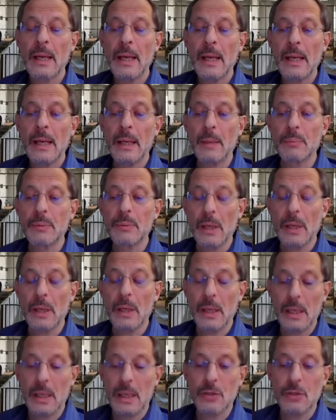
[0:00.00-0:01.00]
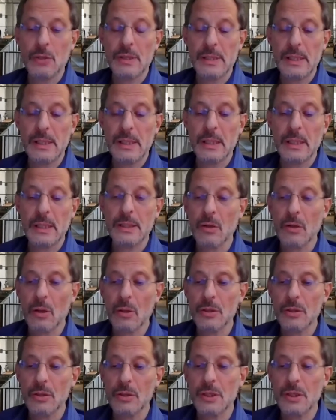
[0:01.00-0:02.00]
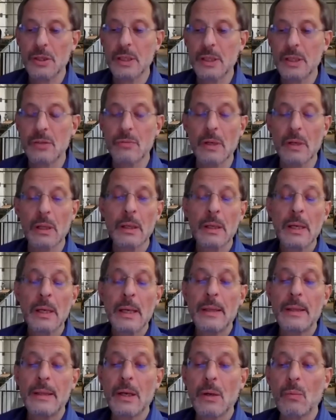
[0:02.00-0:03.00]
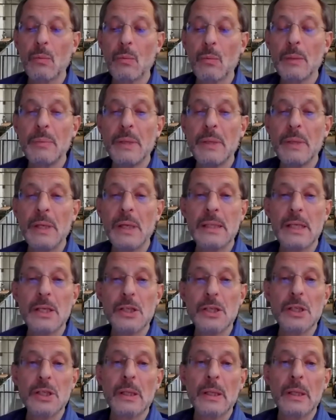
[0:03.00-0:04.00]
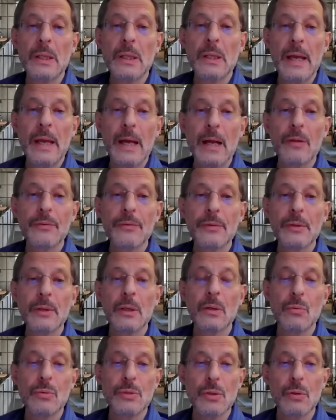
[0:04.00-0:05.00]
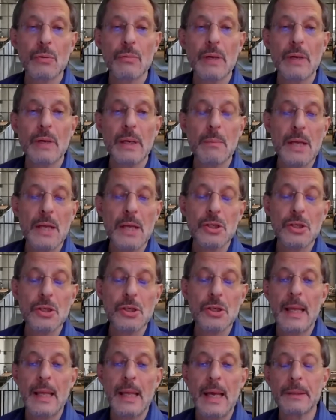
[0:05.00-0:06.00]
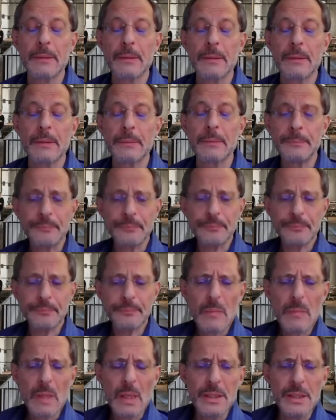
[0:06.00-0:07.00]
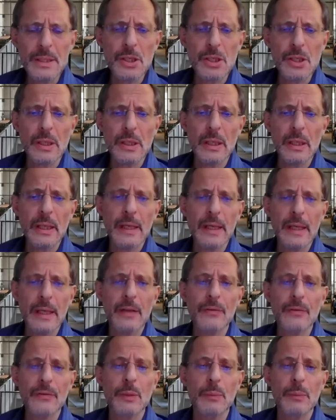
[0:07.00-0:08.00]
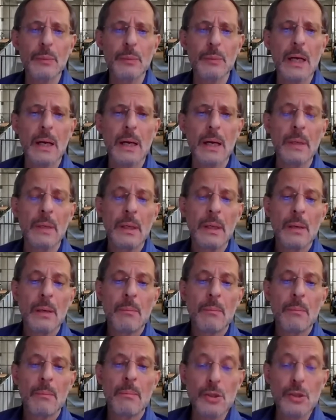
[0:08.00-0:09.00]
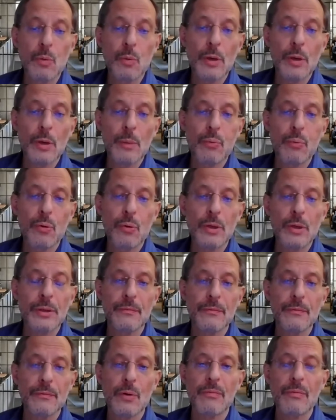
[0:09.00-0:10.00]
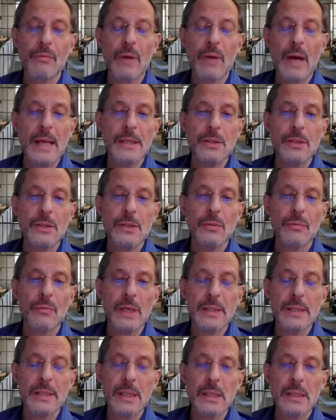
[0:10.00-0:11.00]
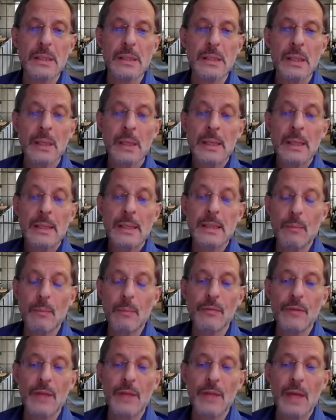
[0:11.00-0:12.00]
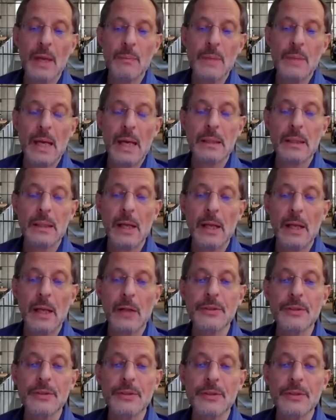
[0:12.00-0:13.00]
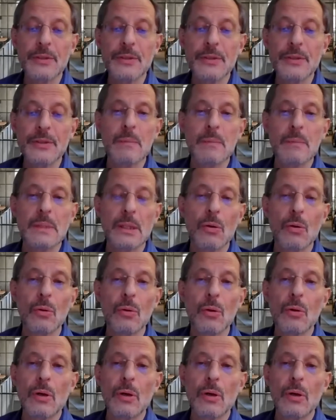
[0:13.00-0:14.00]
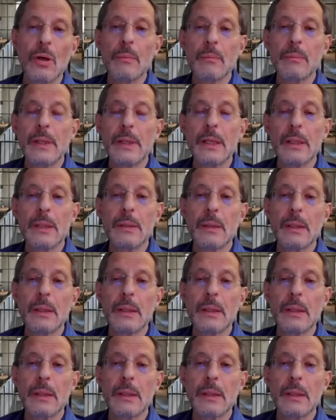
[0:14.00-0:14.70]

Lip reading: technologies in Israel. There will be digital health. Uzi already mentioned that. Digital health will become much more important for a variety of reasons. Some of them that health systems no longer can